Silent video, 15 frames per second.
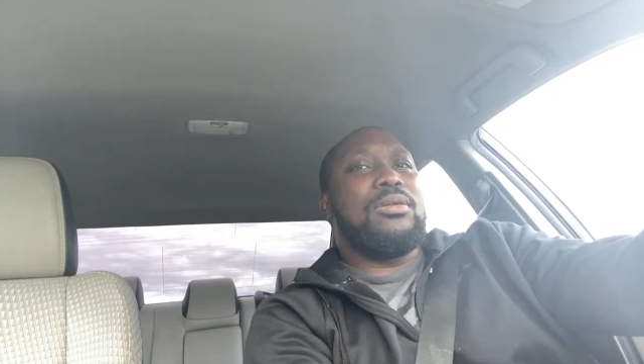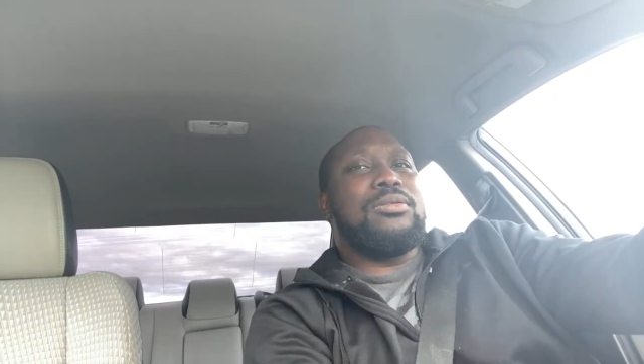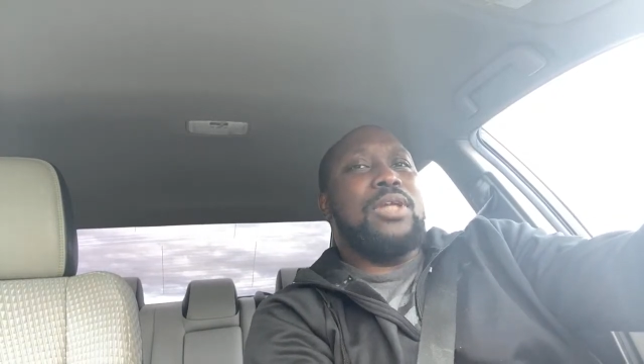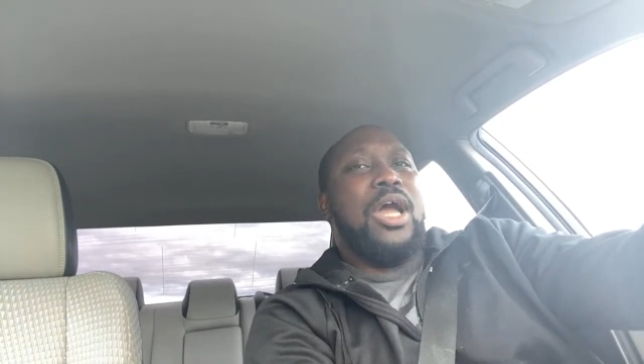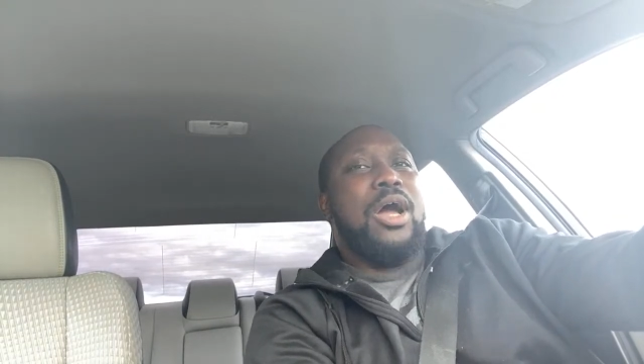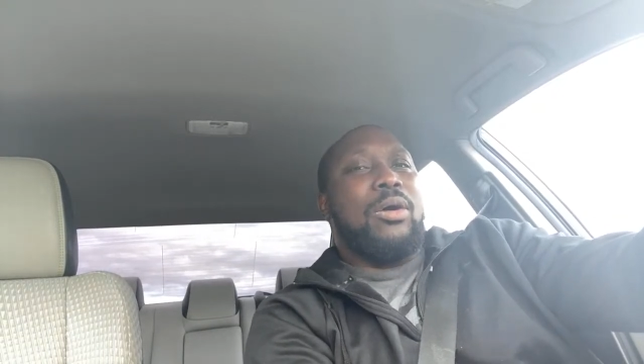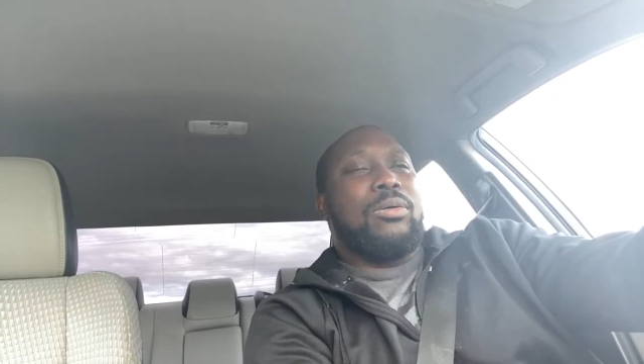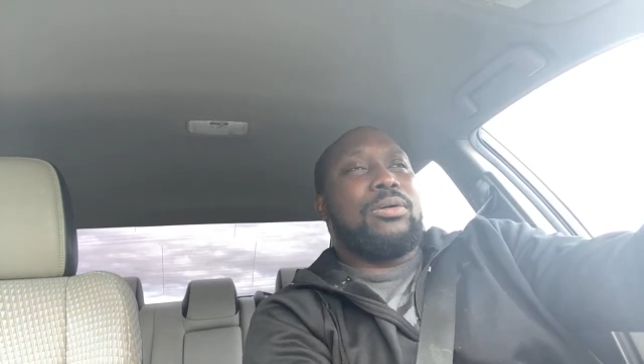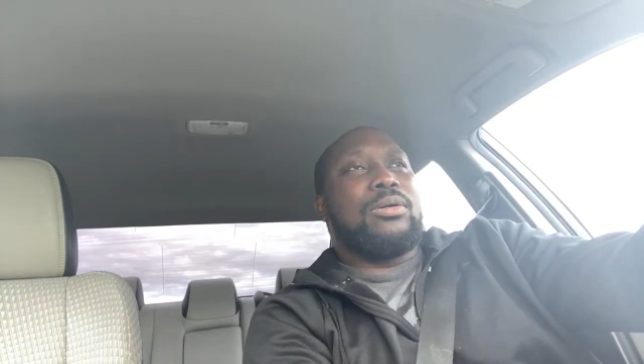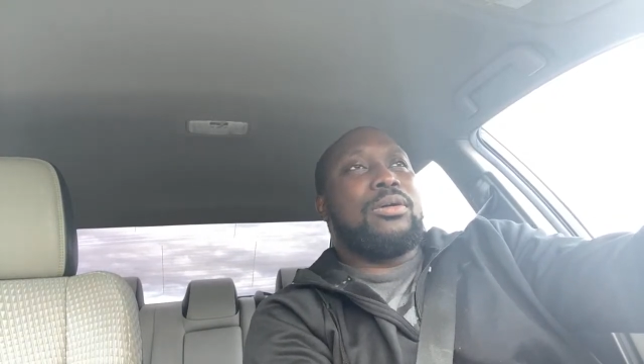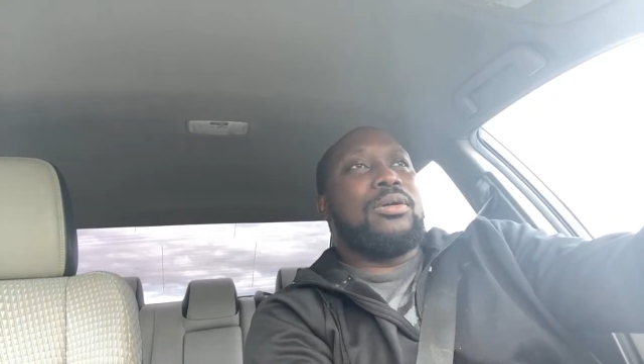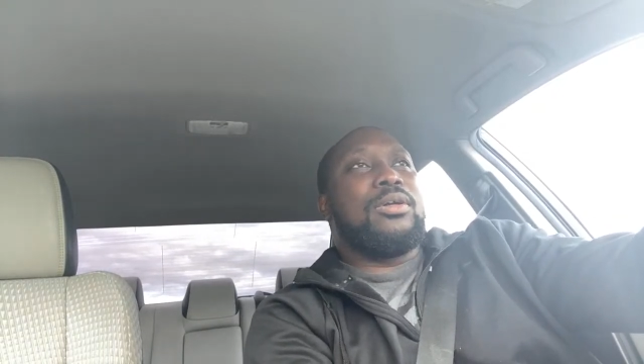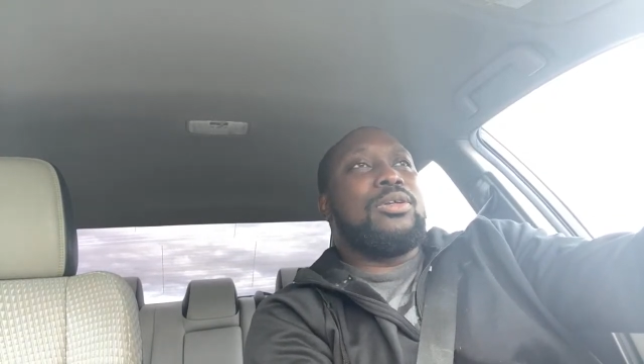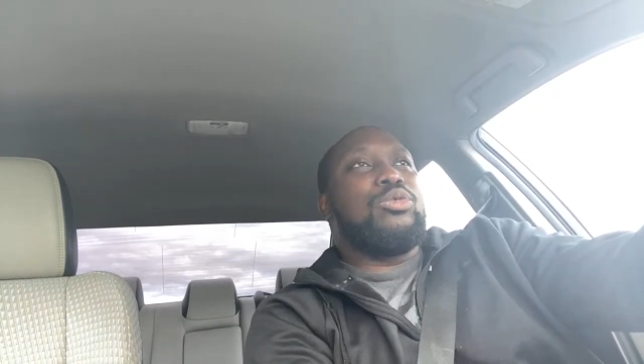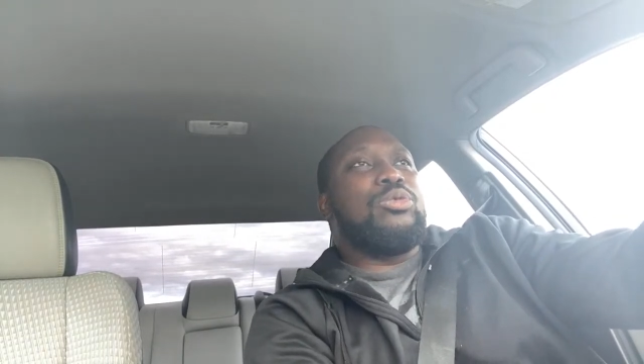No.
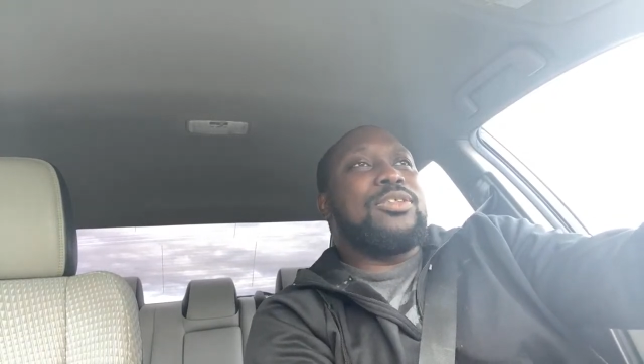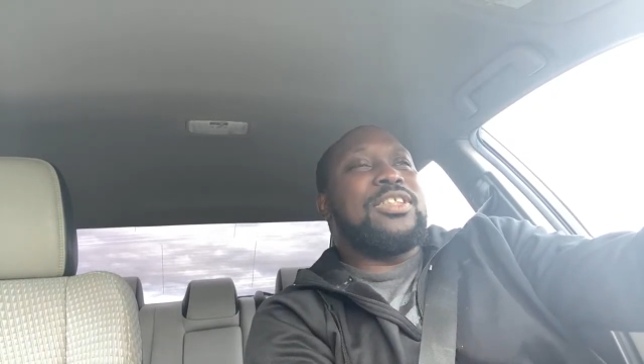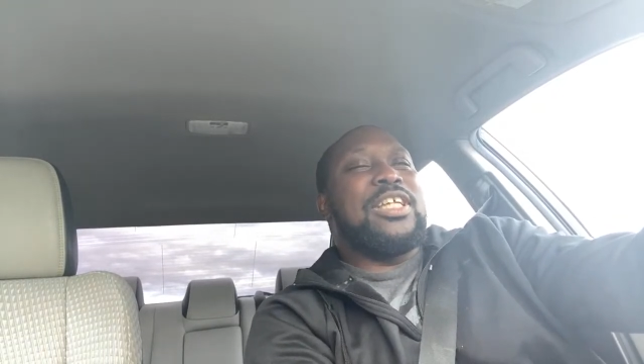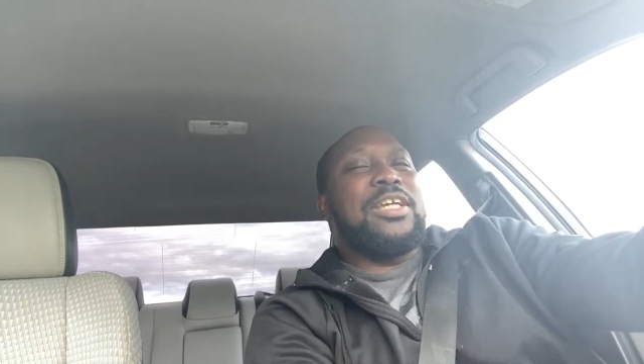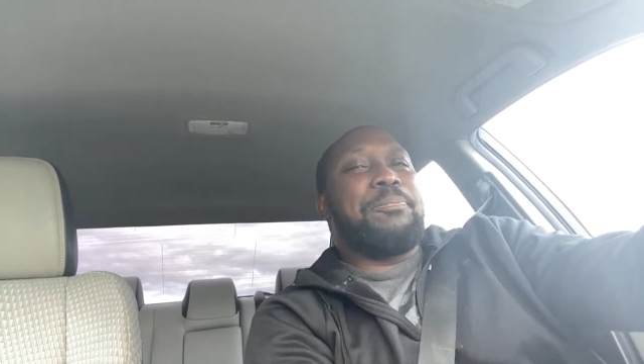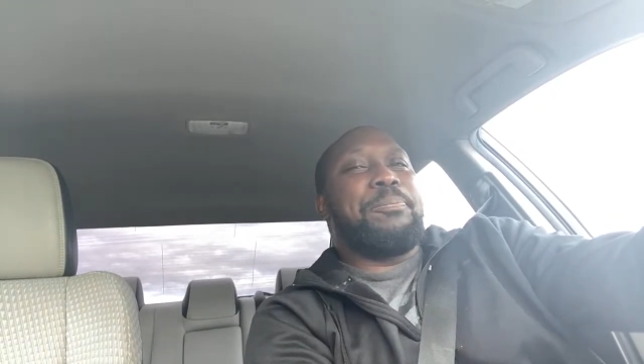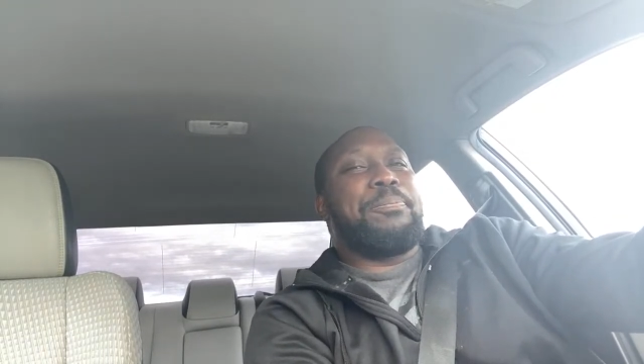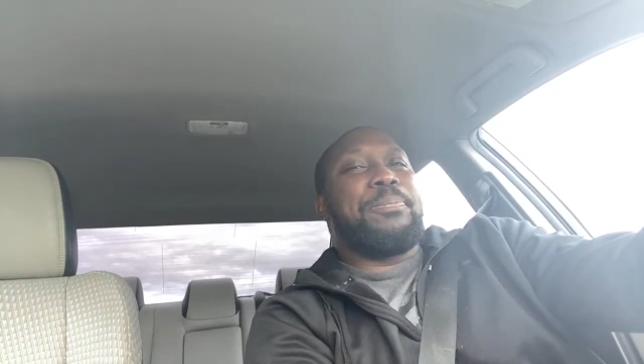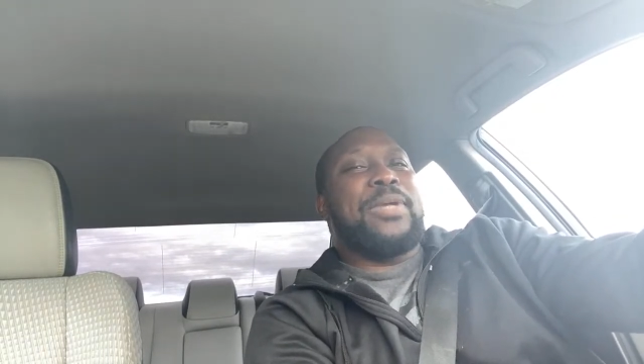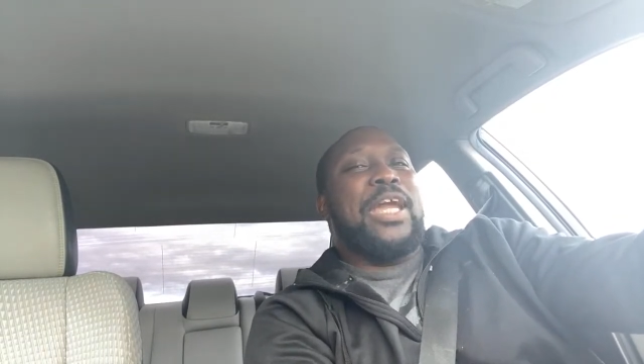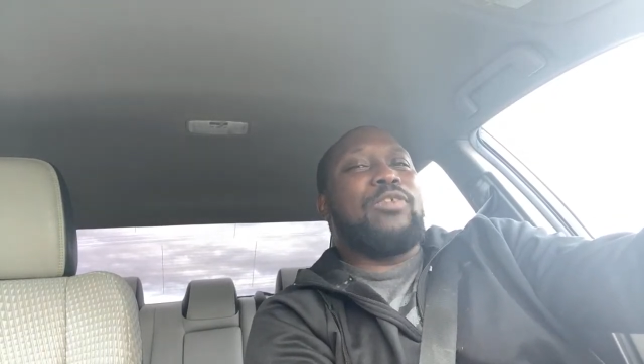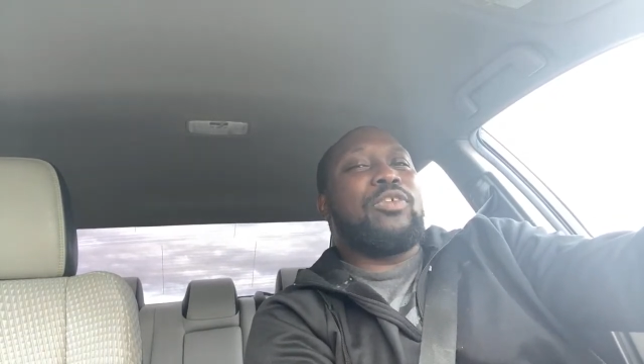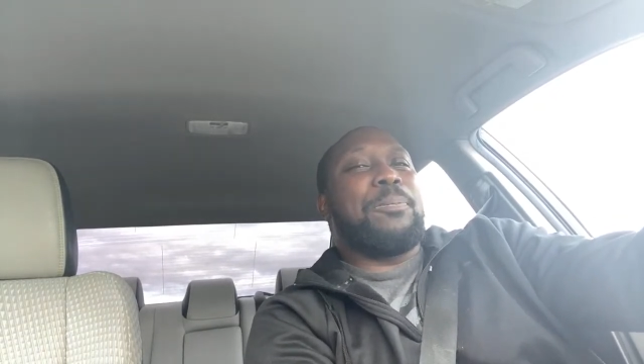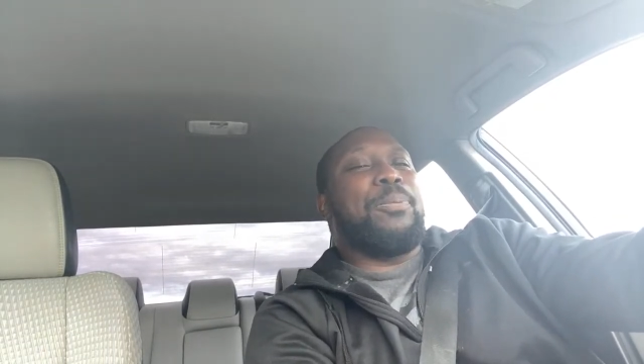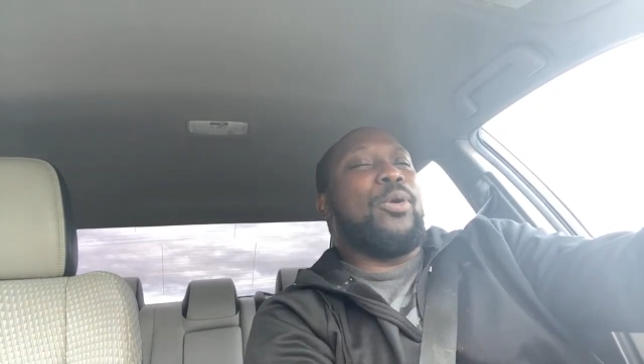You don't see
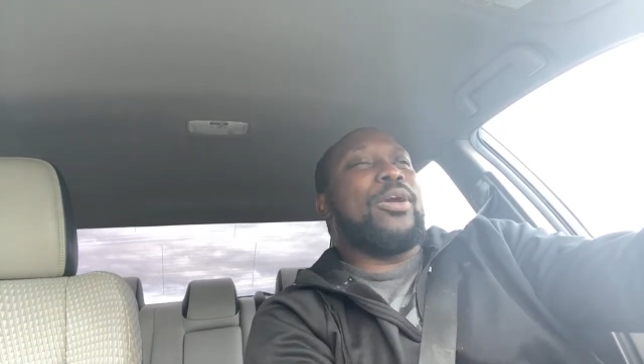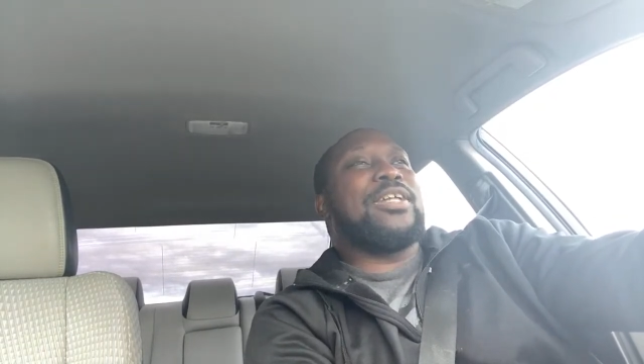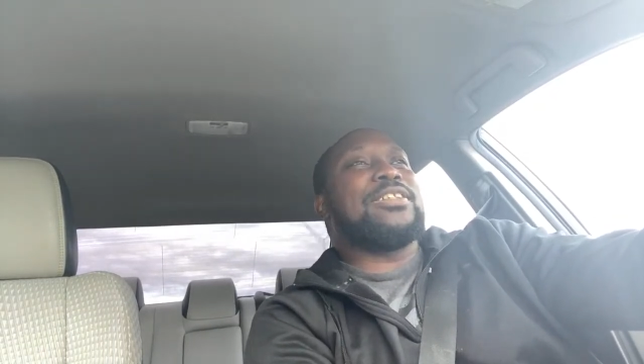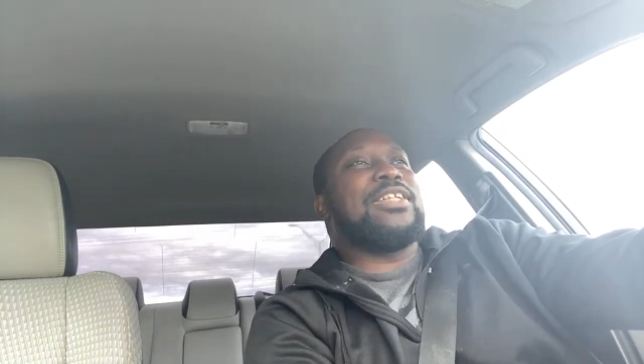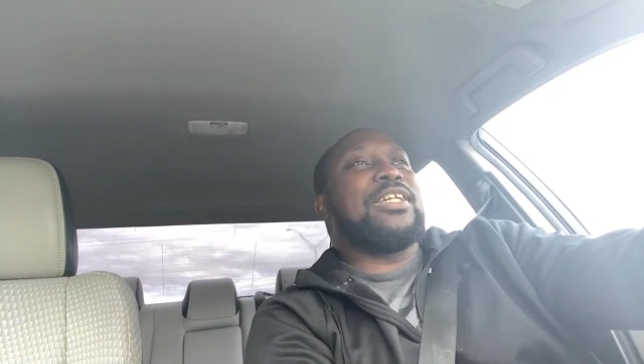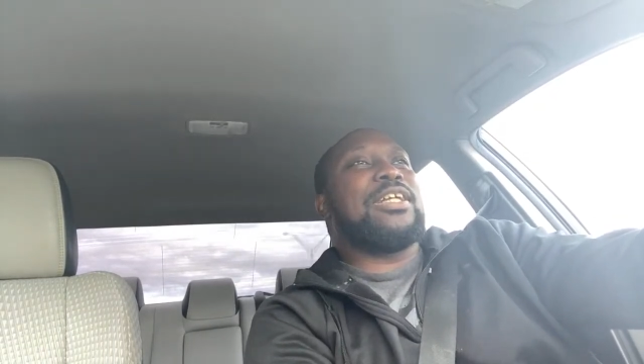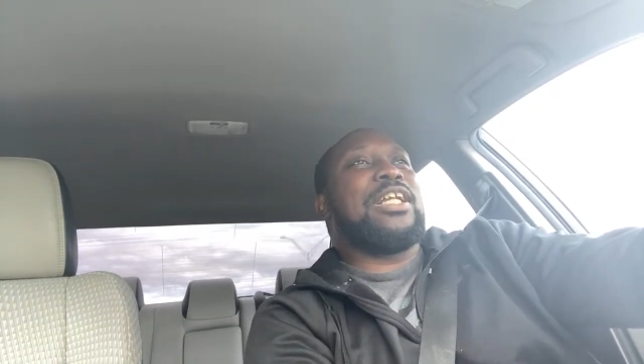Kendrick Perkins in